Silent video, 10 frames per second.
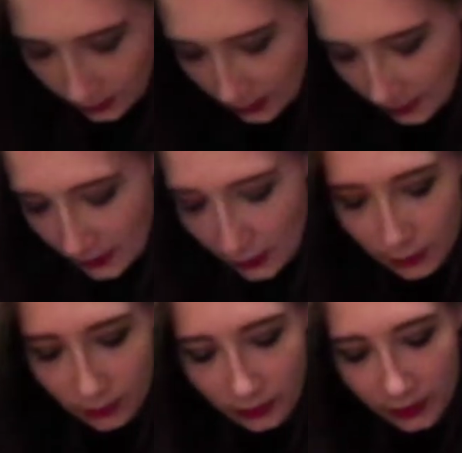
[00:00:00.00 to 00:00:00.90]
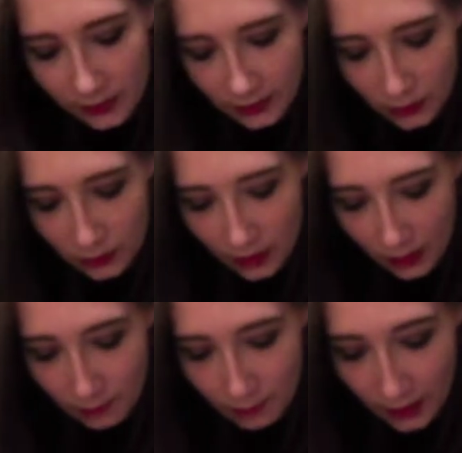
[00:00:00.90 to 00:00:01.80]
And then last but not least, I used
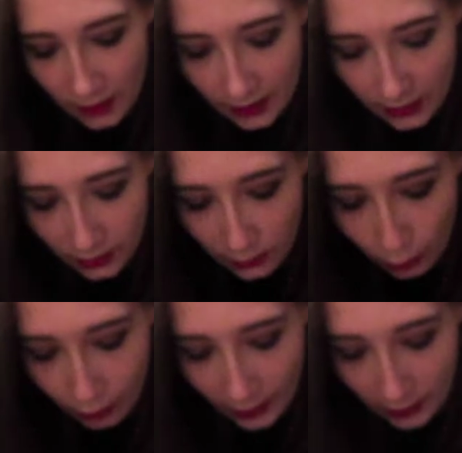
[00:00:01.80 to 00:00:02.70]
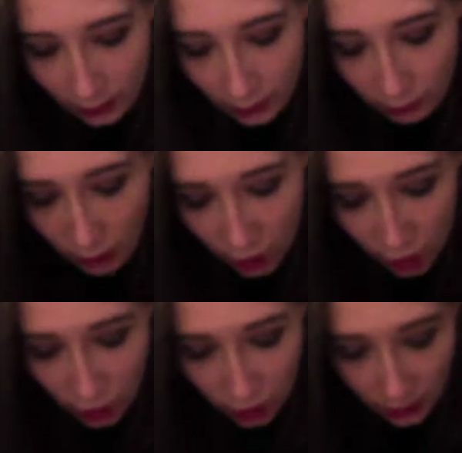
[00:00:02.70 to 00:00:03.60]
up my L'Oreal Le
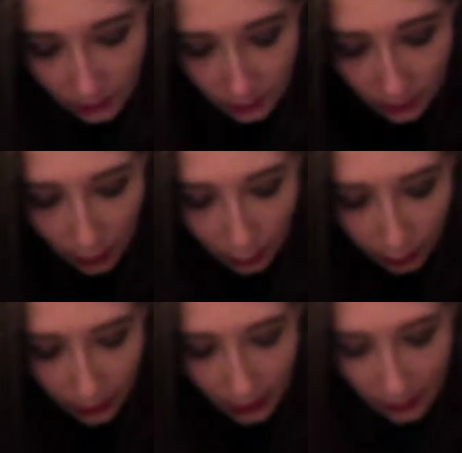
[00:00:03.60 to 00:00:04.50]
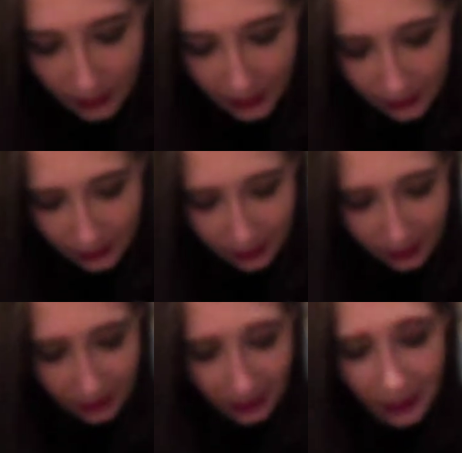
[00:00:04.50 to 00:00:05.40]
Blush. I mean, there is
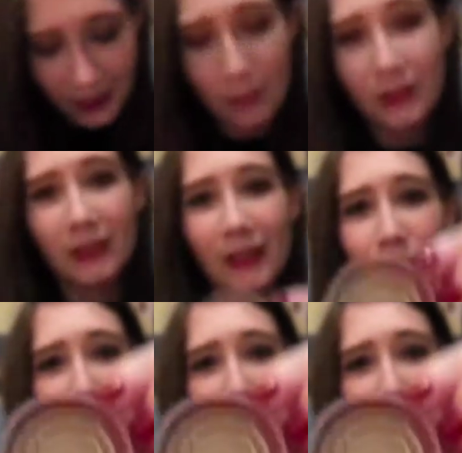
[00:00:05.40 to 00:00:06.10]
a tiny bit left